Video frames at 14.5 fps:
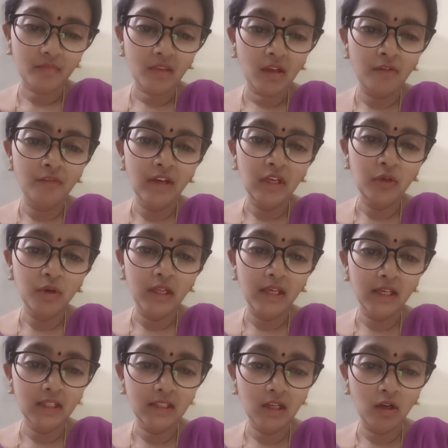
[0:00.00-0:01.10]
When you
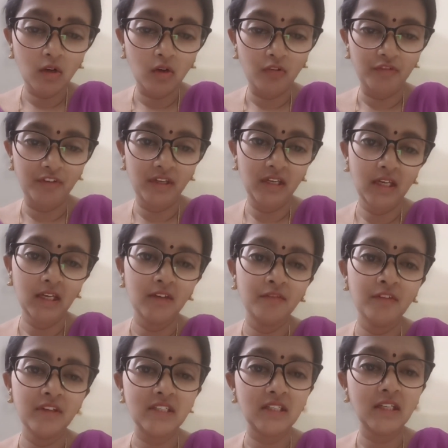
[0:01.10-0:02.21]
take the coffee,
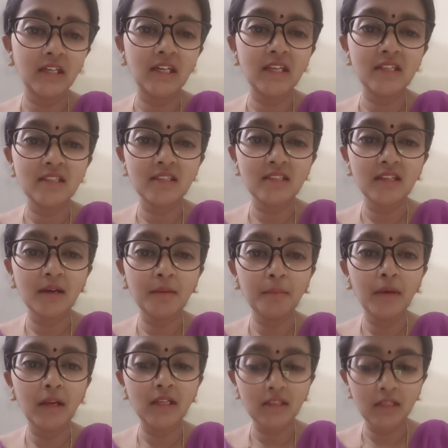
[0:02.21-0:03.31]
which decreases the
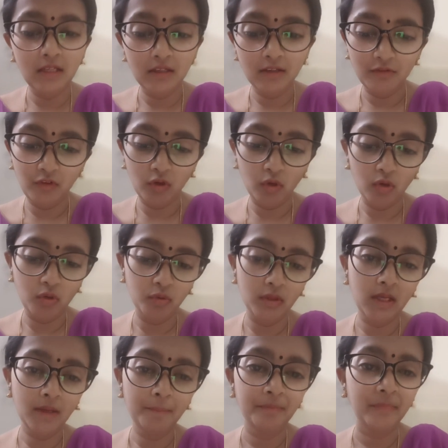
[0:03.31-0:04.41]
blood flow to
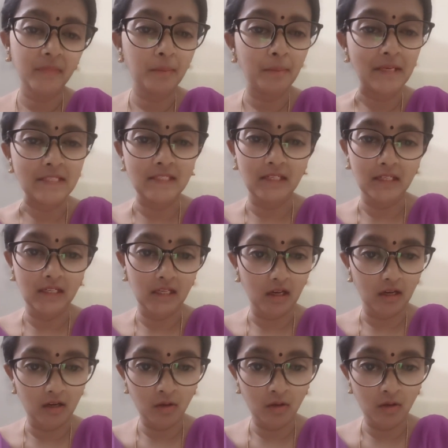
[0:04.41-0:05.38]
the placenta.